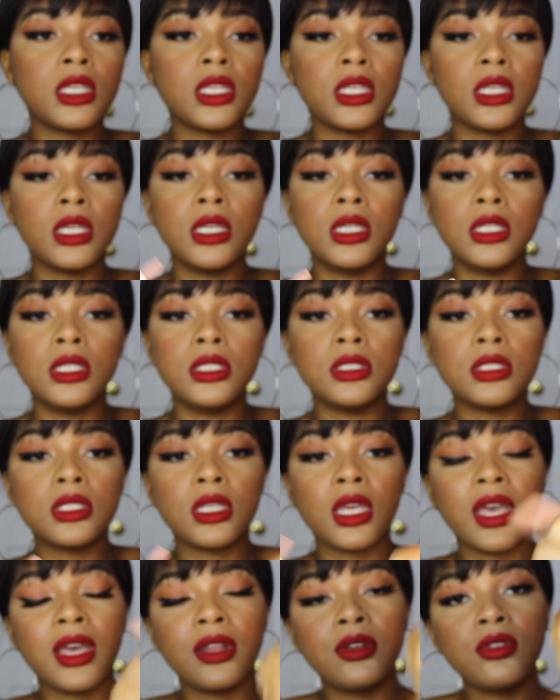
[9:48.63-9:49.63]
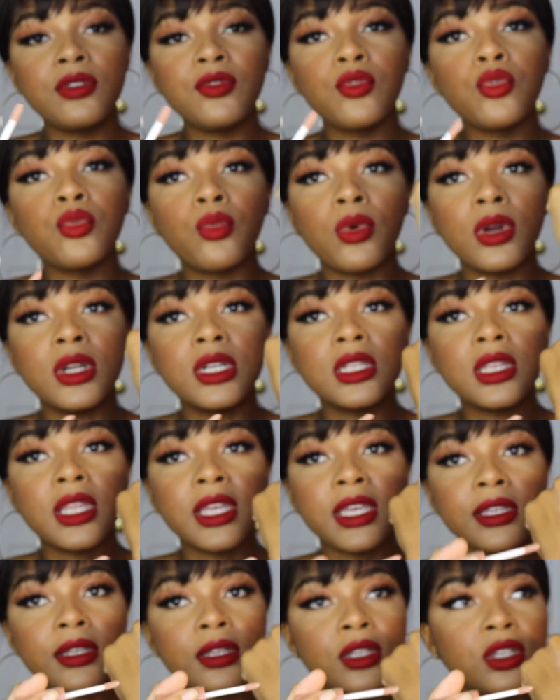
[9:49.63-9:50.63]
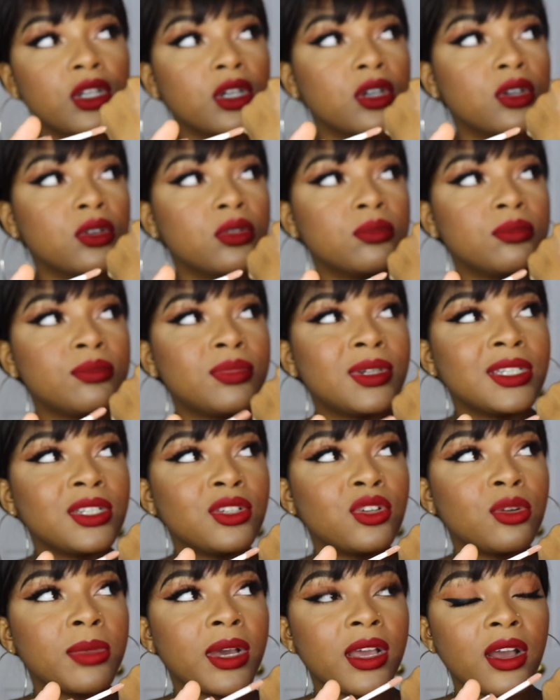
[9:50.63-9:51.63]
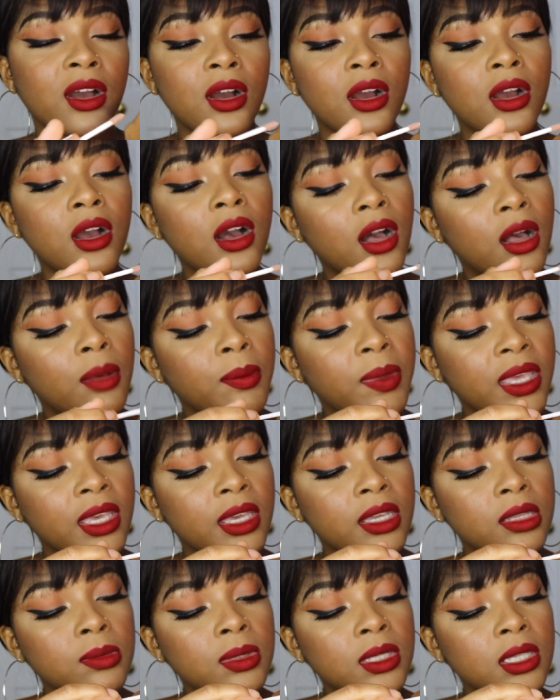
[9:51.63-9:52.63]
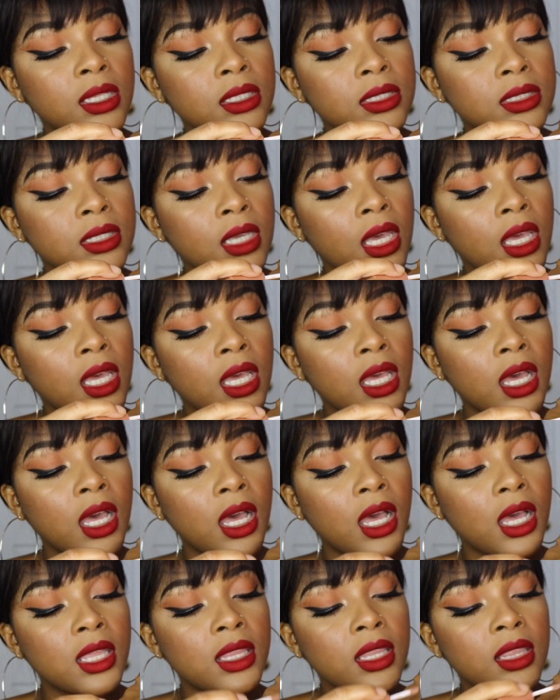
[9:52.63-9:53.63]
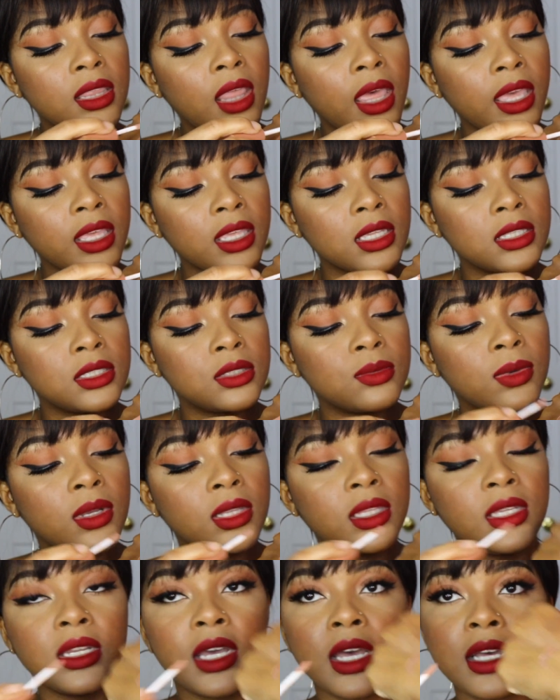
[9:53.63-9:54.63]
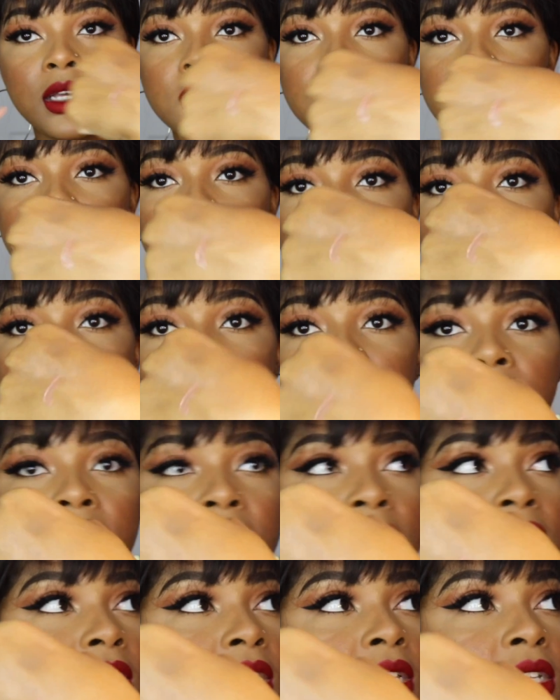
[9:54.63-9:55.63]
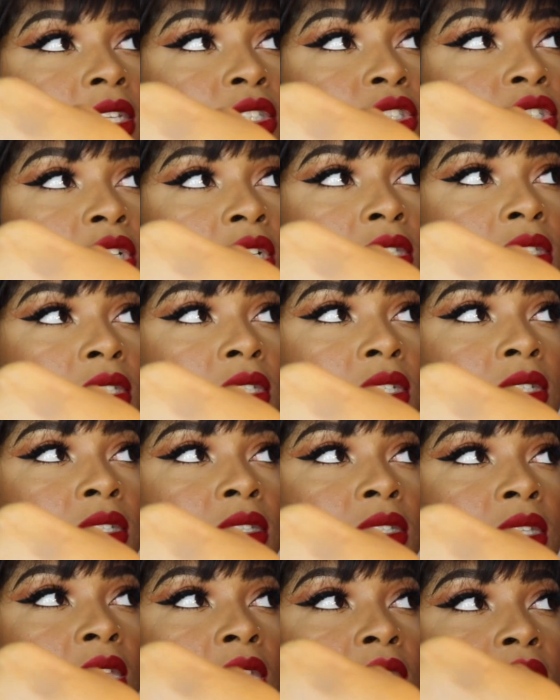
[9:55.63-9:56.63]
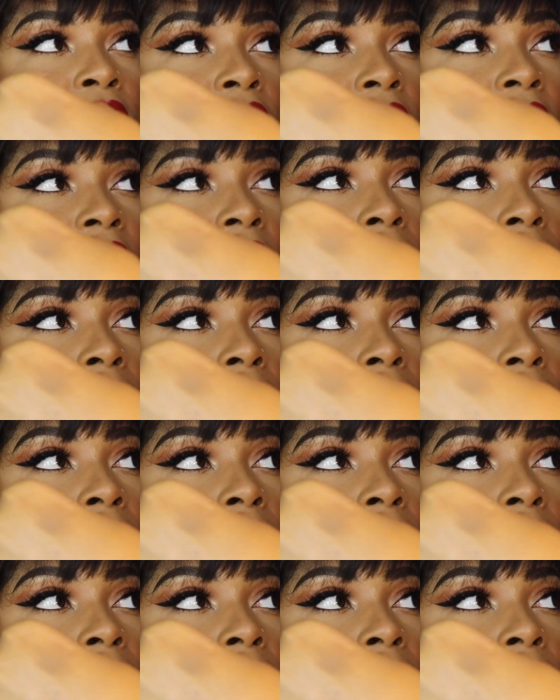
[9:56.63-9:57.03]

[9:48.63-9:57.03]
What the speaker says: and I don't even want to like, you know, put it on my hand, because like it's really not gonna do it like any justice. You can't